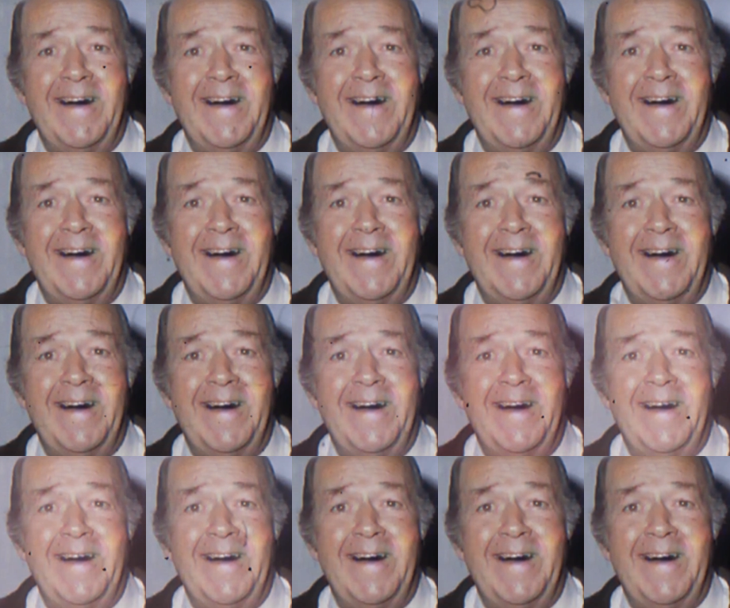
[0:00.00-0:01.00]
by
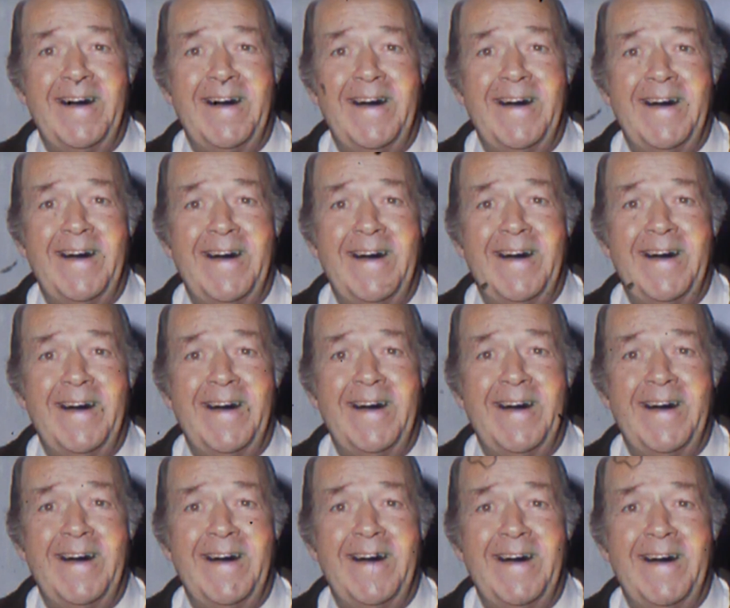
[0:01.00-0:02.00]
CinemaScore gave the film an
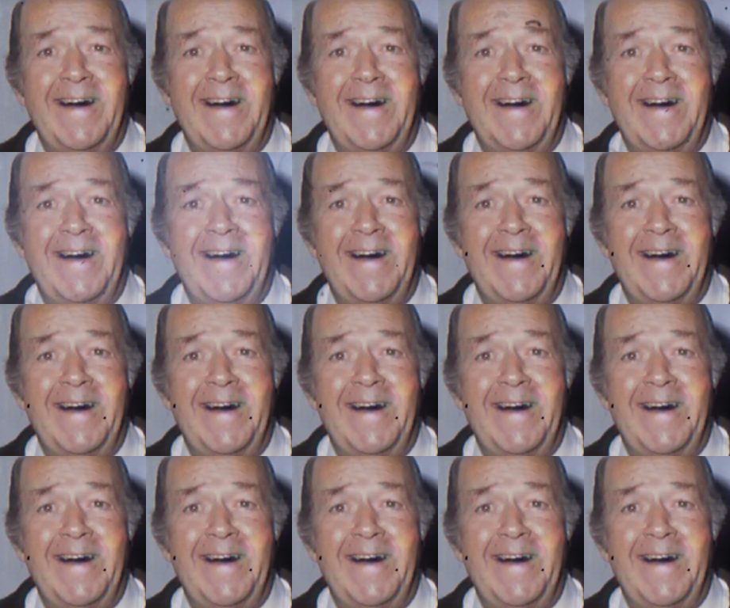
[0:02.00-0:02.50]
average grade of